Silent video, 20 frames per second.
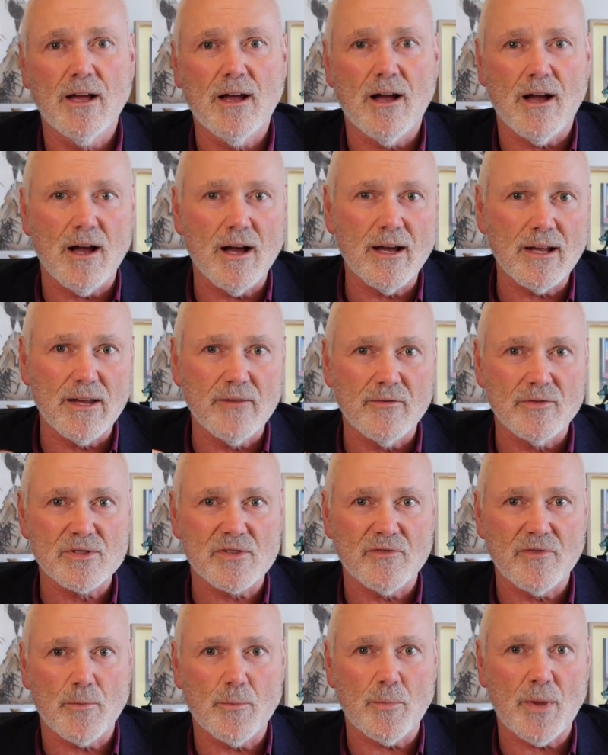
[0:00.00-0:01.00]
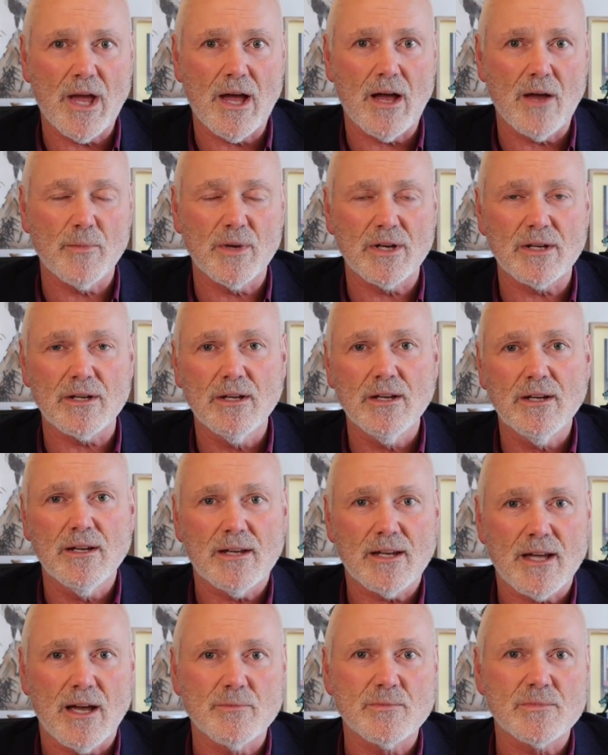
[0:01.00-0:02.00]
High levels of empowerment
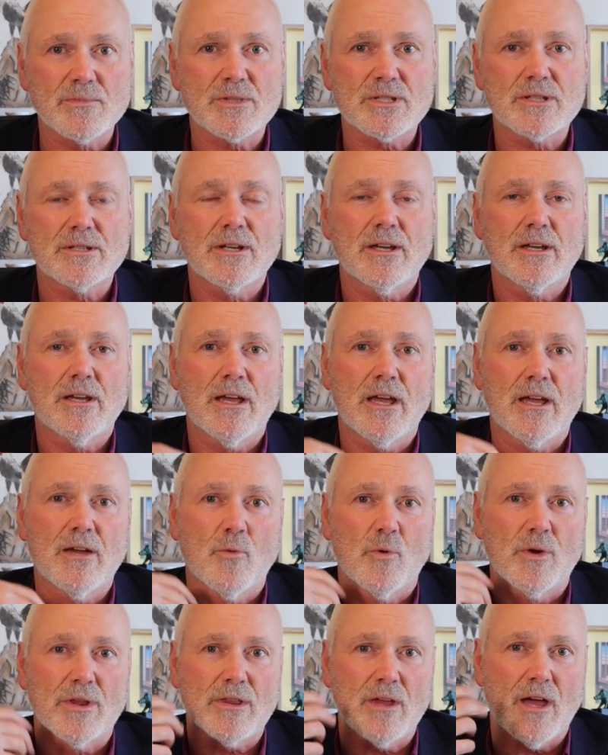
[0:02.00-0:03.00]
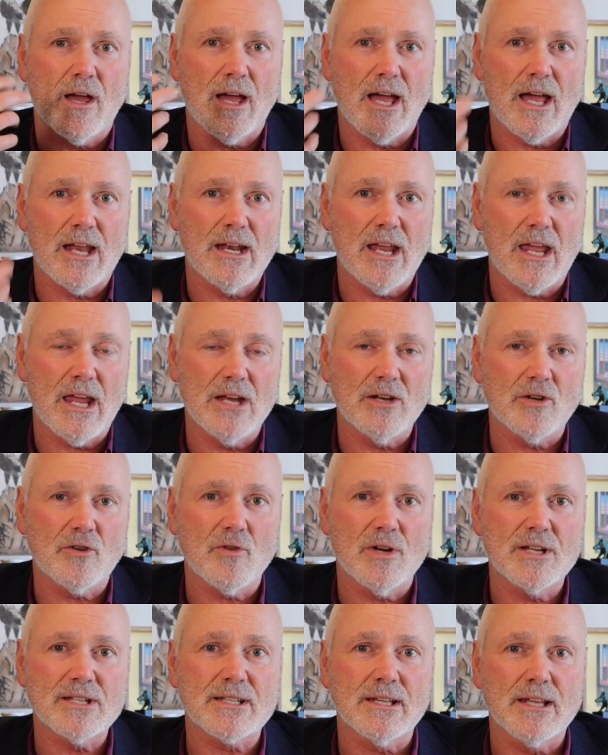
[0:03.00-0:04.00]
comes with an
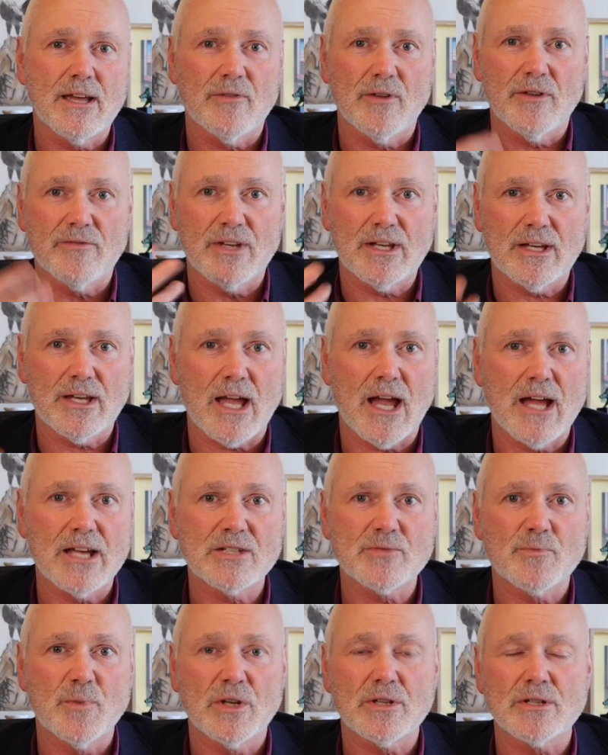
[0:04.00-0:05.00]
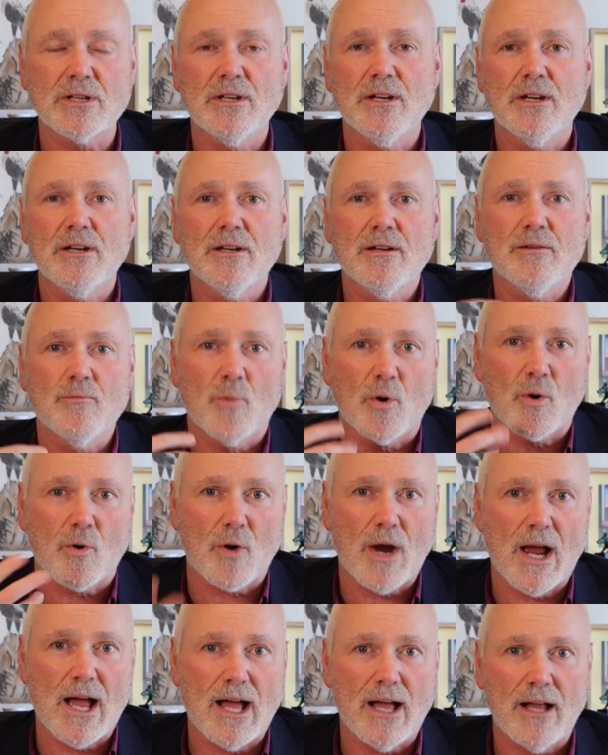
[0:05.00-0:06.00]
increased level of engagement,
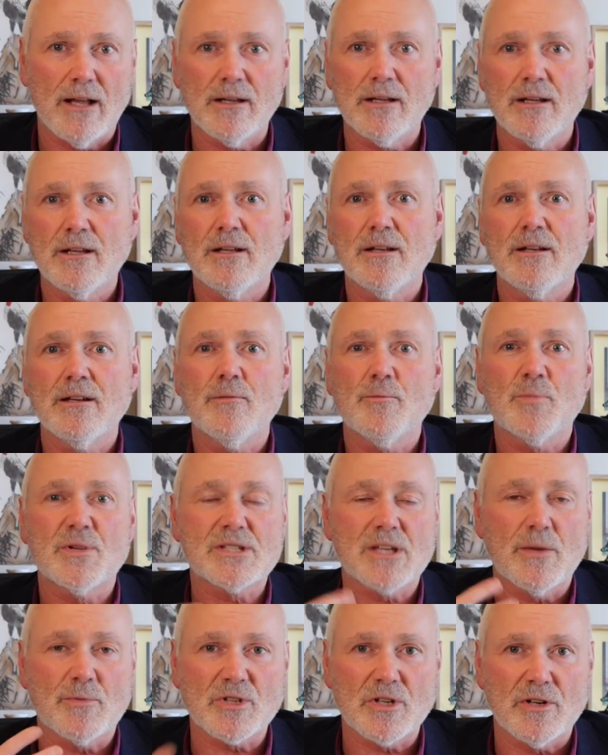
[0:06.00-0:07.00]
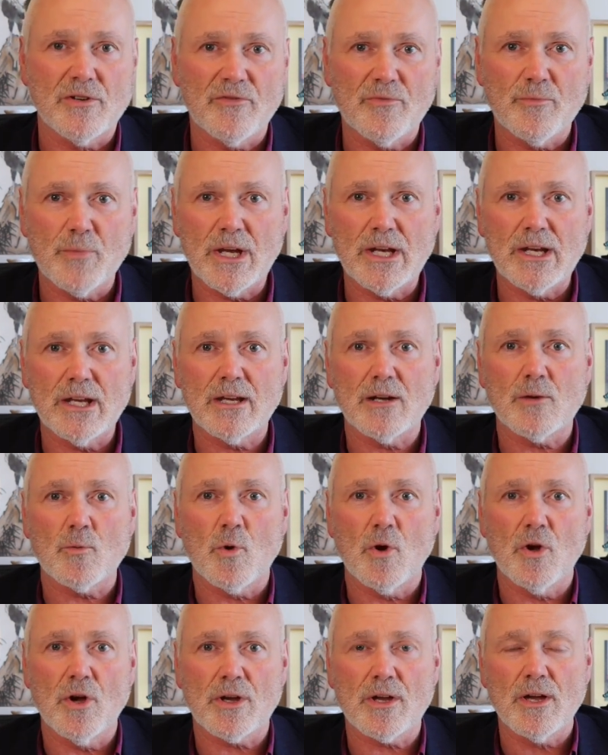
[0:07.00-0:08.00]
morale, perception of meaning at
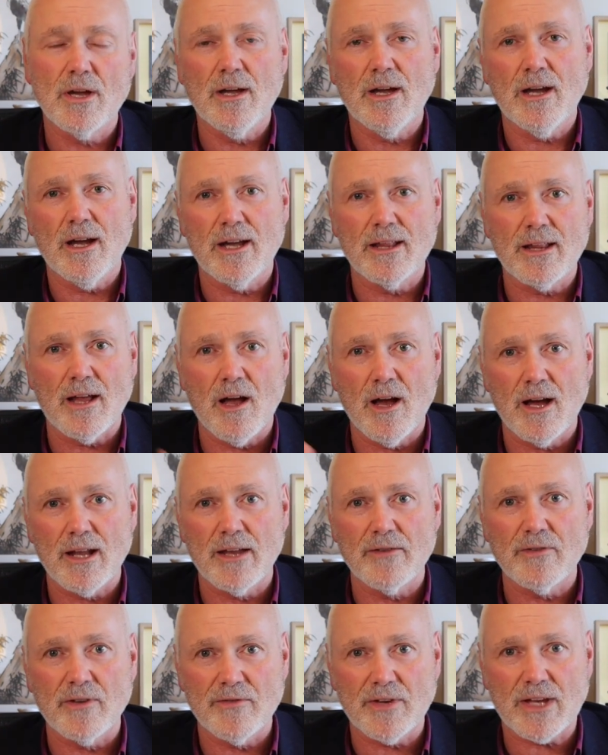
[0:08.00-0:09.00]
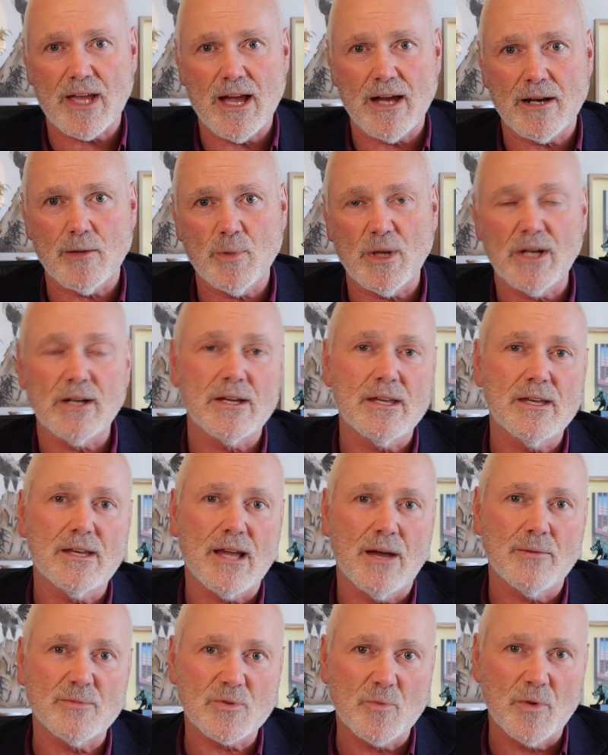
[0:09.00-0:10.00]
work, and the high level of accountability
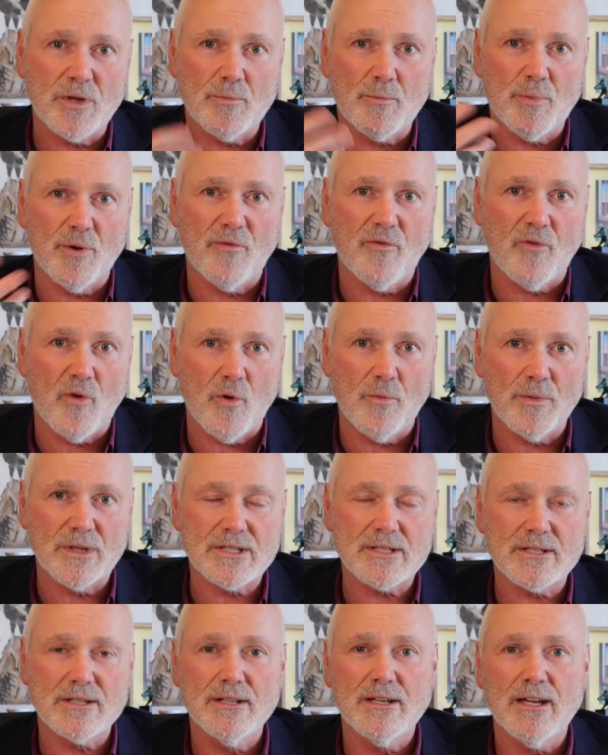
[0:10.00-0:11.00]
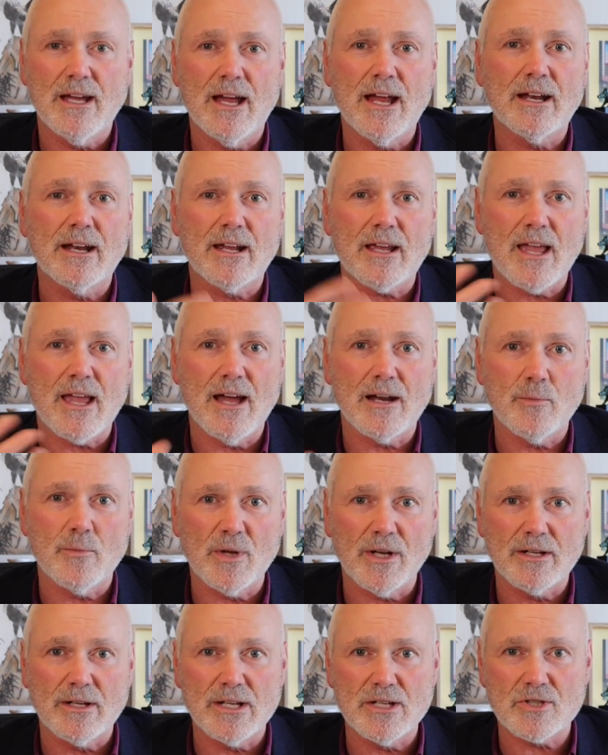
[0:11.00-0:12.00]
comes with performance. An
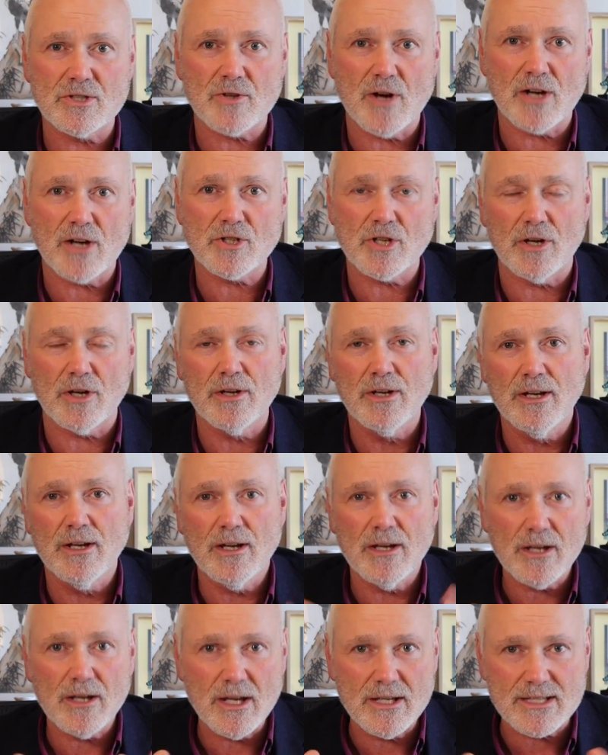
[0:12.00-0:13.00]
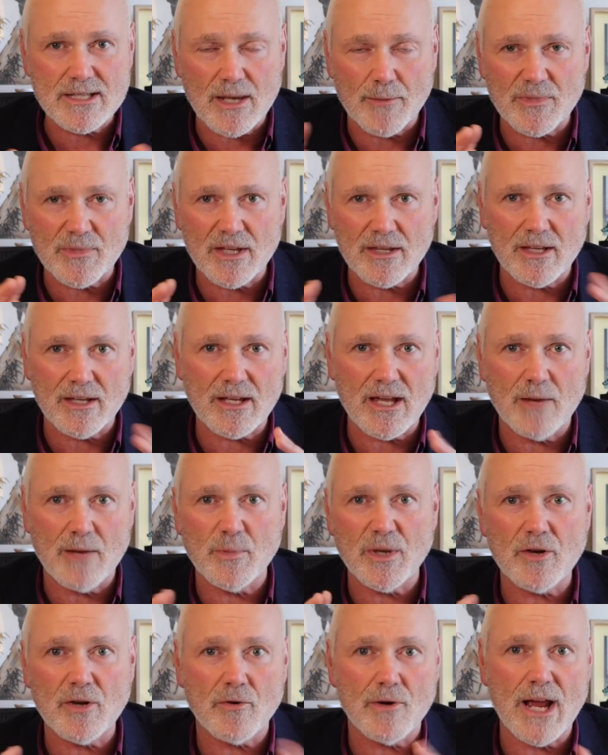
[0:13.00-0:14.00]
accountability structure is something that can
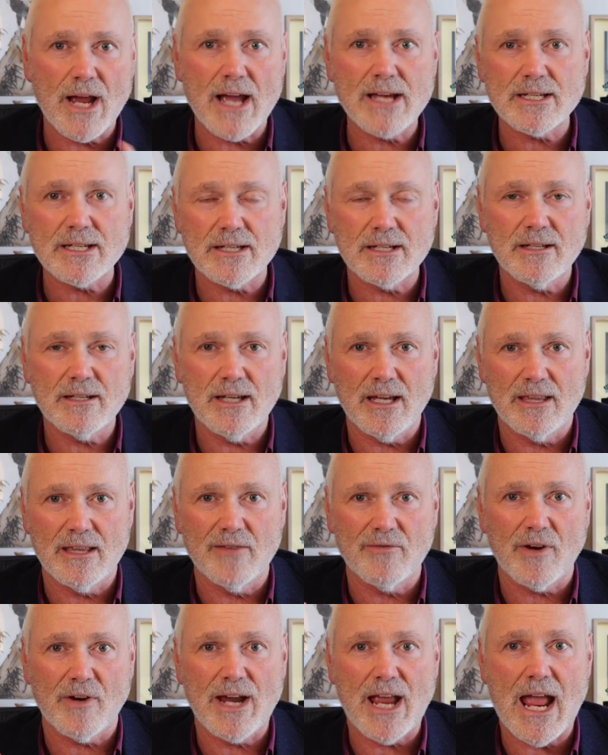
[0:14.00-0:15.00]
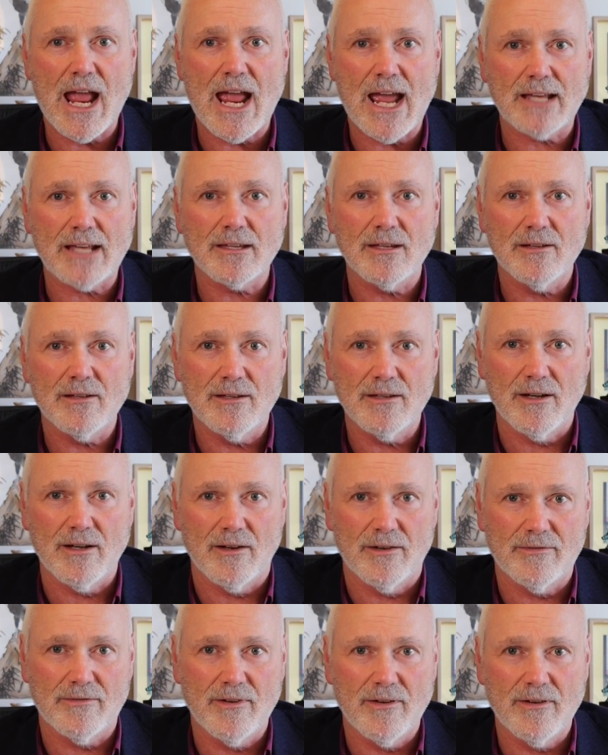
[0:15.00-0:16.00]
be created in the very act
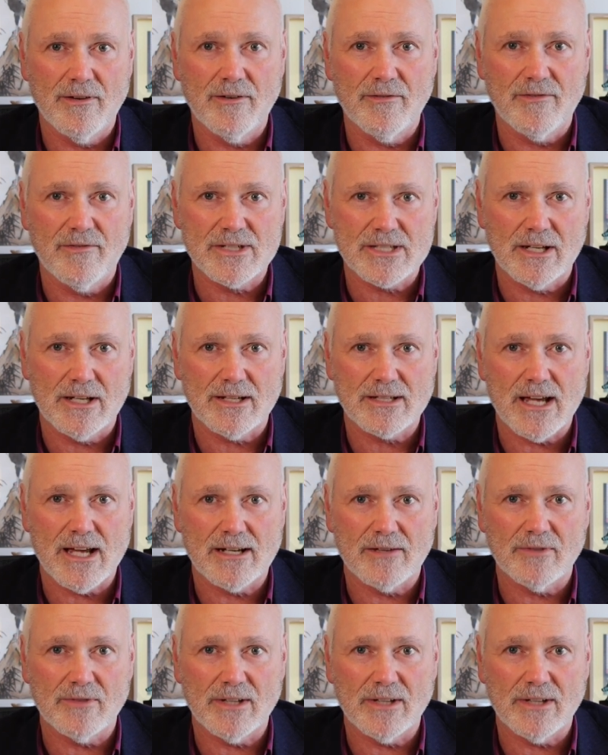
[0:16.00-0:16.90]
of facilitative